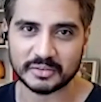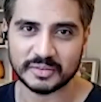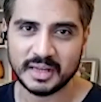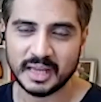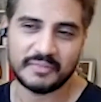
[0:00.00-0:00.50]

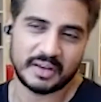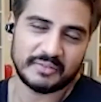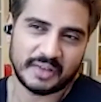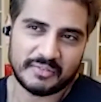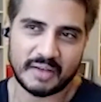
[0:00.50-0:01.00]
If
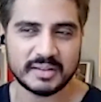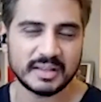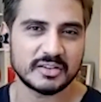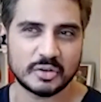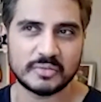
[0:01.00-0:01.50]
everything is
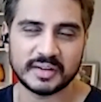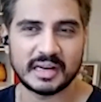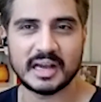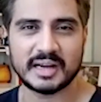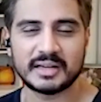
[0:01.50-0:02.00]
so
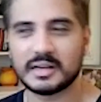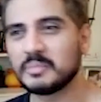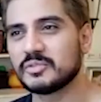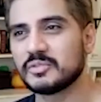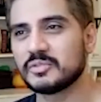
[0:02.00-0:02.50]
vanilla in terms
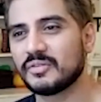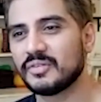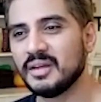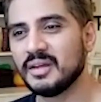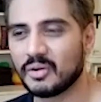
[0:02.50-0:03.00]
of
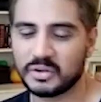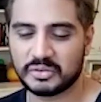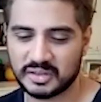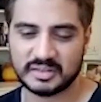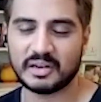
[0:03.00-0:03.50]
these
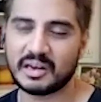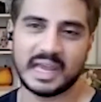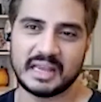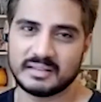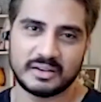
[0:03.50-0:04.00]
are your lines
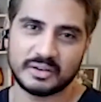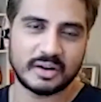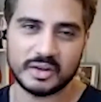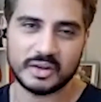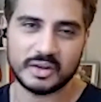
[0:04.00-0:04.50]
and now you
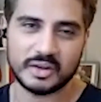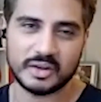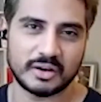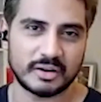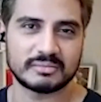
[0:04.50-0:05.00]
got to
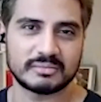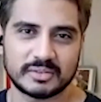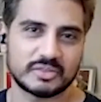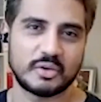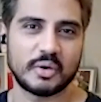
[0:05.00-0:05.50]
just
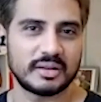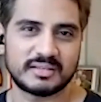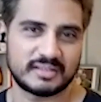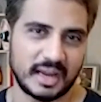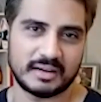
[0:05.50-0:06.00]
go and say
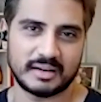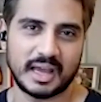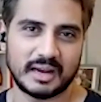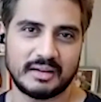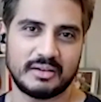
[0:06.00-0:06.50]
it
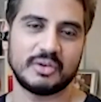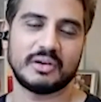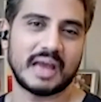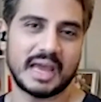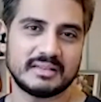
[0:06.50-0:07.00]
and do your
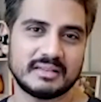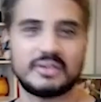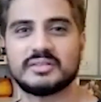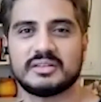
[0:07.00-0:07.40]
lines and this